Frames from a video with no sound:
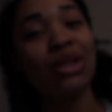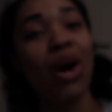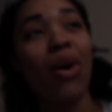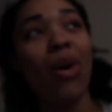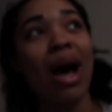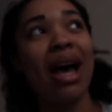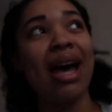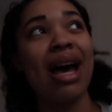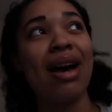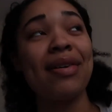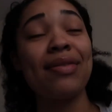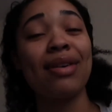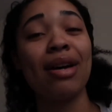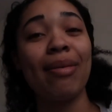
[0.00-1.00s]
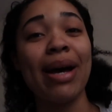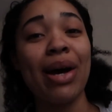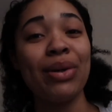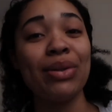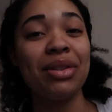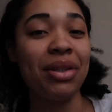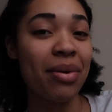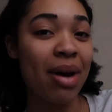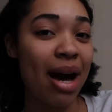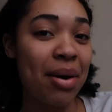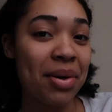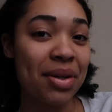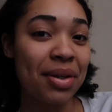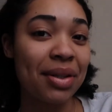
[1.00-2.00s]
so I have about two
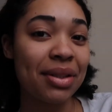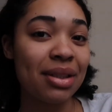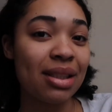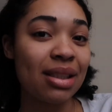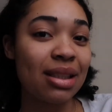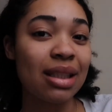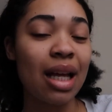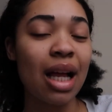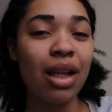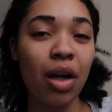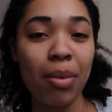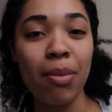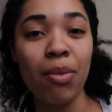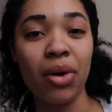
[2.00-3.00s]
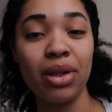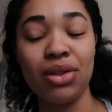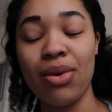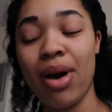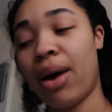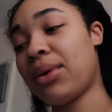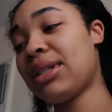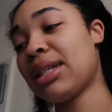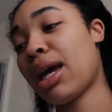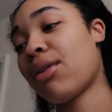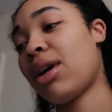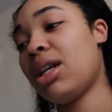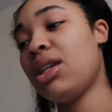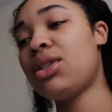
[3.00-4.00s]
hours, a little bit more than two hours to
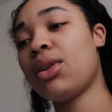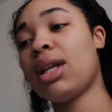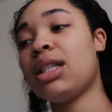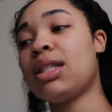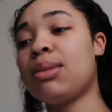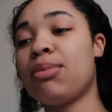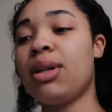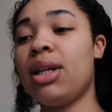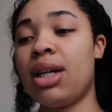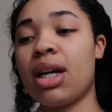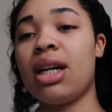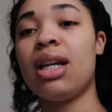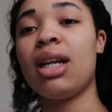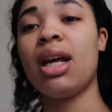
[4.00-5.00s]
get ready. So that's pretty good.